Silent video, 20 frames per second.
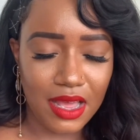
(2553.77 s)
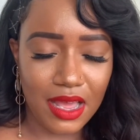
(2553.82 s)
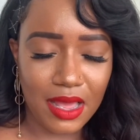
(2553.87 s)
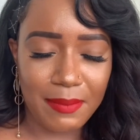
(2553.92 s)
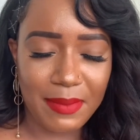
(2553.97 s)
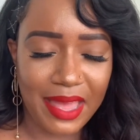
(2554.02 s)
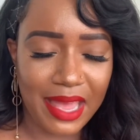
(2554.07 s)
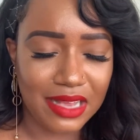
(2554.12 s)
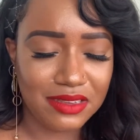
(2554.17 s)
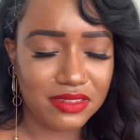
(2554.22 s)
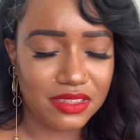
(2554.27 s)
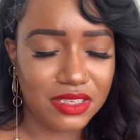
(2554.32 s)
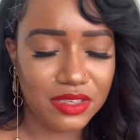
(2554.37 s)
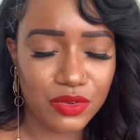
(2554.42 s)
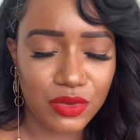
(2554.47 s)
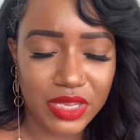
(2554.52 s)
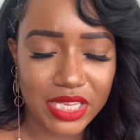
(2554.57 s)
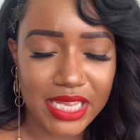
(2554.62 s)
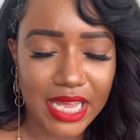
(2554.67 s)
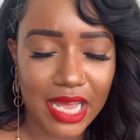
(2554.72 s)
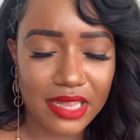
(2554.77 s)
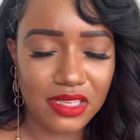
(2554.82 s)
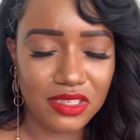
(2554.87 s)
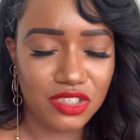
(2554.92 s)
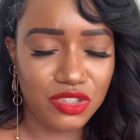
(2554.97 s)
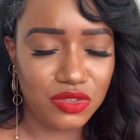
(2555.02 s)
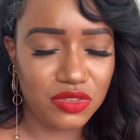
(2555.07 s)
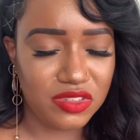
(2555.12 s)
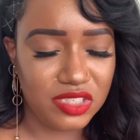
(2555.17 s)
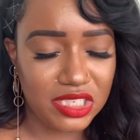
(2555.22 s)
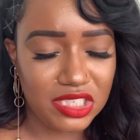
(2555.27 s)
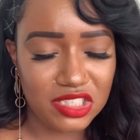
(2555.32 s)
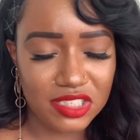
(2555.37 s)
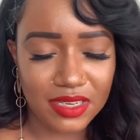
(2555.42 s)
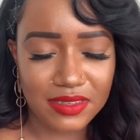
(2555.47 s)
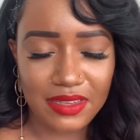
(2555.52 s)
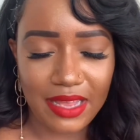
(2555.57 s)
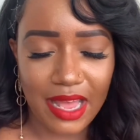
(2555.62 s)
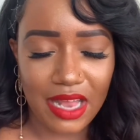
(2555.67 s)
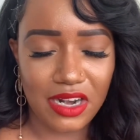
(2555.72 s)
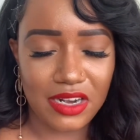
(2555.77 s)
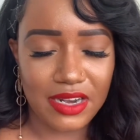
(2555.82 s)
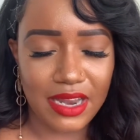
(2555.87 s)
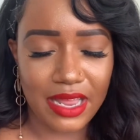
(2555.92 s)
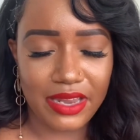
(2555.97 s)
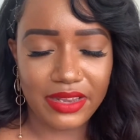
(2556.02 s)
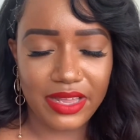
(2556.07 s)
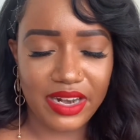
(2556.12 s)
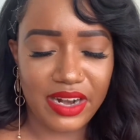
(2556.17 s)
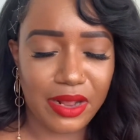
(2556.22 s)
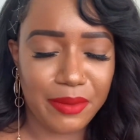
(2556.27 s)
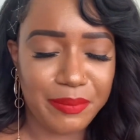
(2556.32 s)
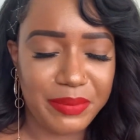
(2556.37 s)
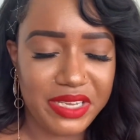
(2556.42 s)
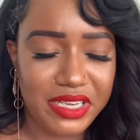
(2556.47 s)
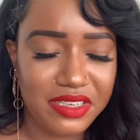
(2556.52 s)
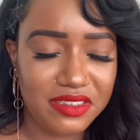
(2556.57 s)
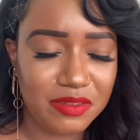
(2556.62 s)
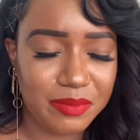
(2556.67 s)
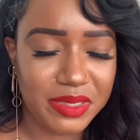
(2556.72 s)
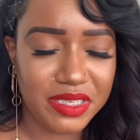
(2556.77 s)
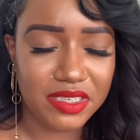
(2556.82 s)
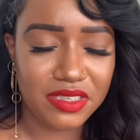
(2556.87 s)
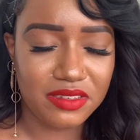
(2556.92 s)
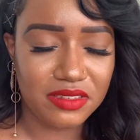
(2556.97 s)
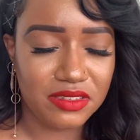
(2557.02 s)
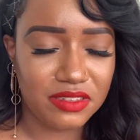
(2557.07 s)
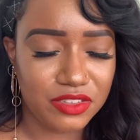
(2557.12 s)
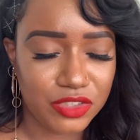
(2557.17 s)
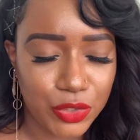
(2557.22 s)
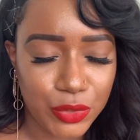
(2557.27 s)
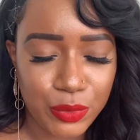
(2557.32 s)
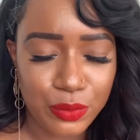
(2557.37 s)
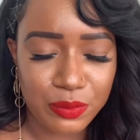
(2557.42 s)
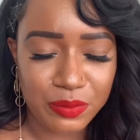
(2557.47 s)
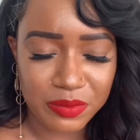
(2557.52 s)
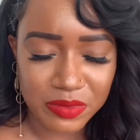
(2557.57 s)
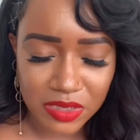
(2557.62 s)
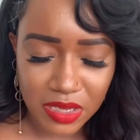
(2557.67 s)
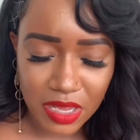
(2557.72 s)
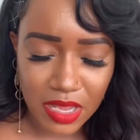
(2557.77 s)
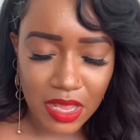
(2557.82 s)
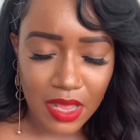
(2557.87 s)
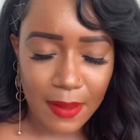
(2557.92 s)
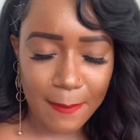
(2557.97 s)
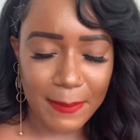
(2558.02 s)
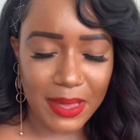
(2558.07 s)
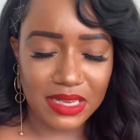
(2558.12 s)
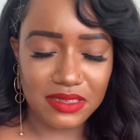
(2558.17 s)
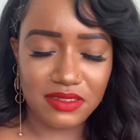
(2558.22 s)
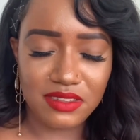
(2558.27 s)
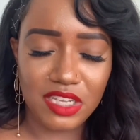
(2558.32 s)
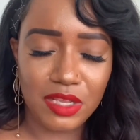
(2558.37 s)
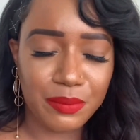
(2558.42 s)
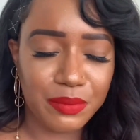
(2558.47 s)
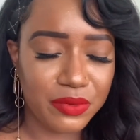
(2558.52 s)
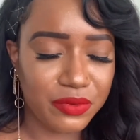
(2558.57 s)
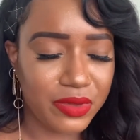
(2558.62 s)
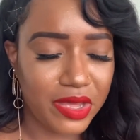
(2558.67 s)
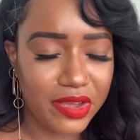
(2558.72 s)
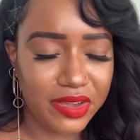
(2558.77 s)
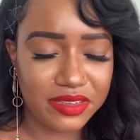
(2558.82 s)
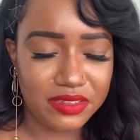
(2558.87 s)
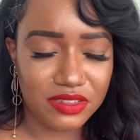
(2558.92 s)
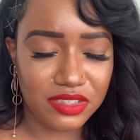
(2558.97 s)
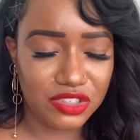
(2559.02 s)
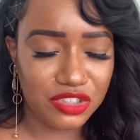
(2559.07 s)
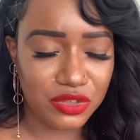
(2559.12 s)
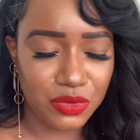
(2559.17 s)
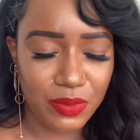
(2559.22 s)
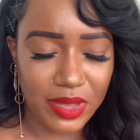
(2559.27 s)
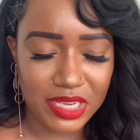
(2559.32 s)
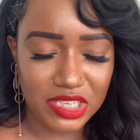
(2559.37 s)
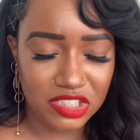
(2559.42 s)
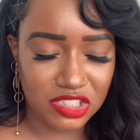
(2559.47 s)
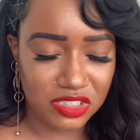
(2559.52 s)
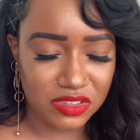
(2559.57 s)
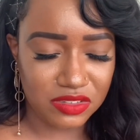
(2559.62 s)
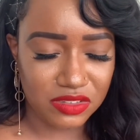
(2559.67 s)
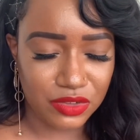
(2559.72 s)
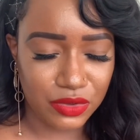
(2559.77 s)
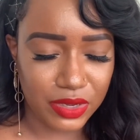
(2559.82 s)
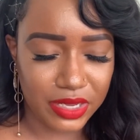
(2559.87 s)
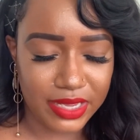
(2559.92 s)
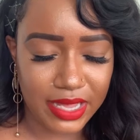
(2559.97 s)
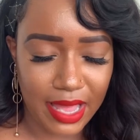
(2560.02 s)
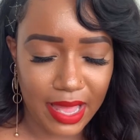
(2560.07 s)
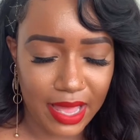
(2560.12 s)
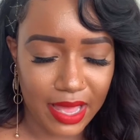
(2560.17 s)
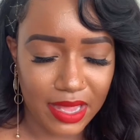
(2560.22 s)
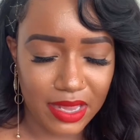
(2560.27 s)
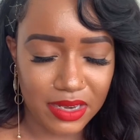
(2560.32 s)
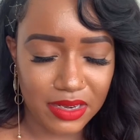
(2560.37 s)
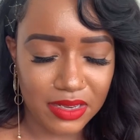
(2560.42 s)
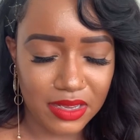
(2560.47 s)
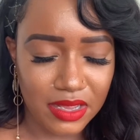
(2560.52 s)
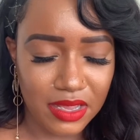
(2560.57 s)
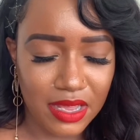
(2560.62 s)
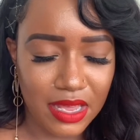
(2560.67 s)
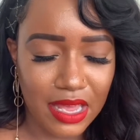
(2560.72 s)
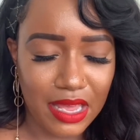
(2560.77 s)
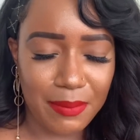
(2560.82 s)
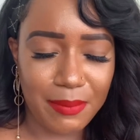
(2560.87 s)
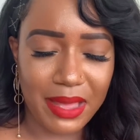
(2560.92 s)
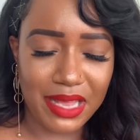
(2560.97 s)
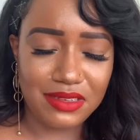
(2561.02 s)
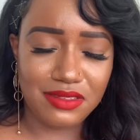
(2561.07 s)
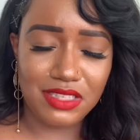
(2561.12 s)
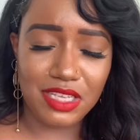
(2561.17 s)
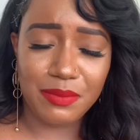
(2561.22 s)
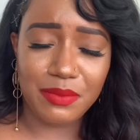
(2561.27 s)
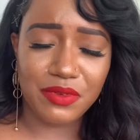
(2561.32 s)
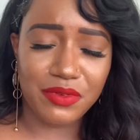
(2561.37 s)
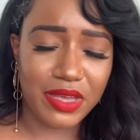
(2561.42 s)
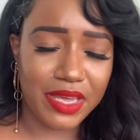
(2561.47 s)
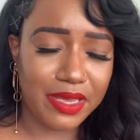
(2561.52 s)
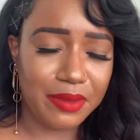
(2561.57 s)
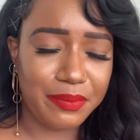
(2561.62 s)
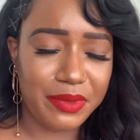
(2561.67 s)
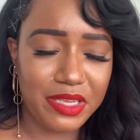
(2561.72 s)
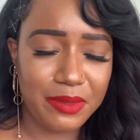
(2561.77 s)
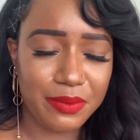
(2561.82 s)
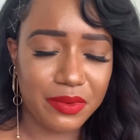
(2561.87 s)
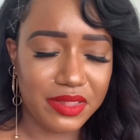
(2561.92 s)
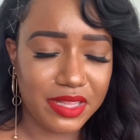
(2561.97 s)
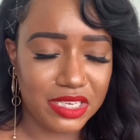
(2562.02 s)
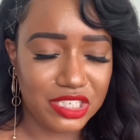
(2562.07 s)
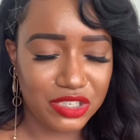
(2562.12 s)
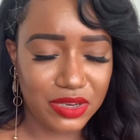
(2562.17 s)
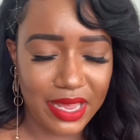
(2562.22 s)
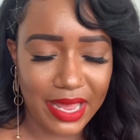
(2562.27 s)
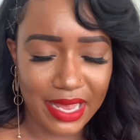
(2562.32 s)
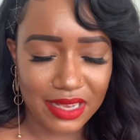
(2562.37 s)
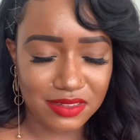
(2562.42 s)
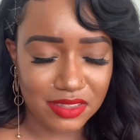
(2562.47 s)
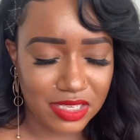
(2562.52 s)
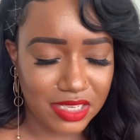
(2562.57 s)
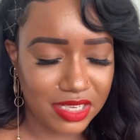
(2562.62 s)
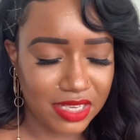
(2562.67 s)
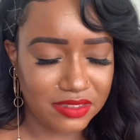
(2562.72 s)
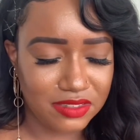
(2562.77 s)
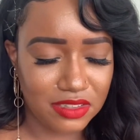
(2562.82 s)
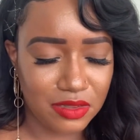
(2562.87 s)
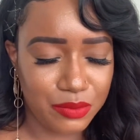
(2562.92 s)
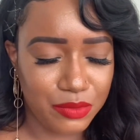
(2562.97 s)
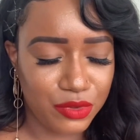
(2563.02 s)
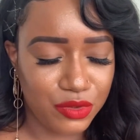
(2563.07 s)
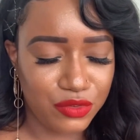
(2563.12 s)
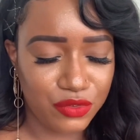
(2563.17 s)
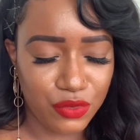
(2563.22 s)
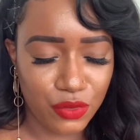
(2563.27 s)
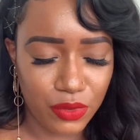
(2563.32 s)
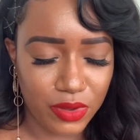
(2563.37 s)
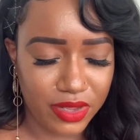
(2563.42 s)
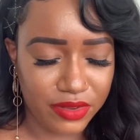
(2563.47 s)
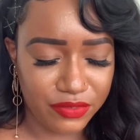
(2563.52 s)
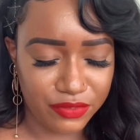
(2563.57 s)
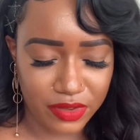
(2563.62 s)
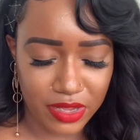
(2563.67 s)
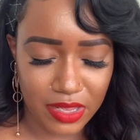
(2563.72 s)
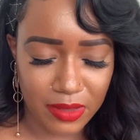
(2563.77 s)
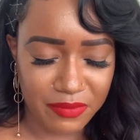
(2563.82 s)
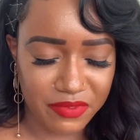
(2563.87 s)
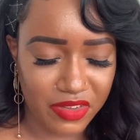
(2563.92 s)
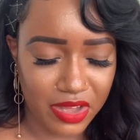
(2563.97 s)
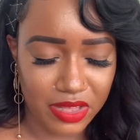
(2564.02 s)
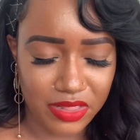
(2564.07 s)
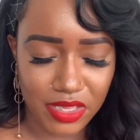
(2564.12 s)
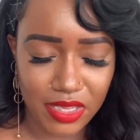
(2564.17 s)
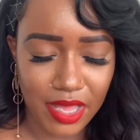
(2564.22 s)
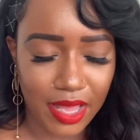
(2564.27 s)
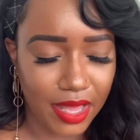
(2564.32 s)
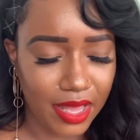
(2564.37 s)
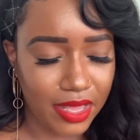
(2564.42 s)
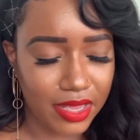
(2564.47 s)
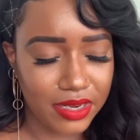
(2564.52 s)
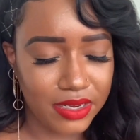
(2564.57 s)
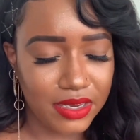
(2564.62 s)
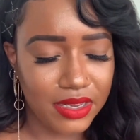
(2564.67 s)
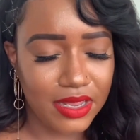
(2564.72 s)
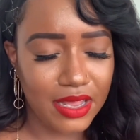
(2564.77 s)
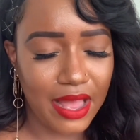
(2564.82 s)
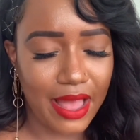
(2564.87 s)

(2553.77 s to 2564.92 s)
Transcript: I'm asking, Lord God, that you teach us how to not let our peace be consumed by temporary situations, Lord God, and by temporary people that you're asking us to move forward from, Father God.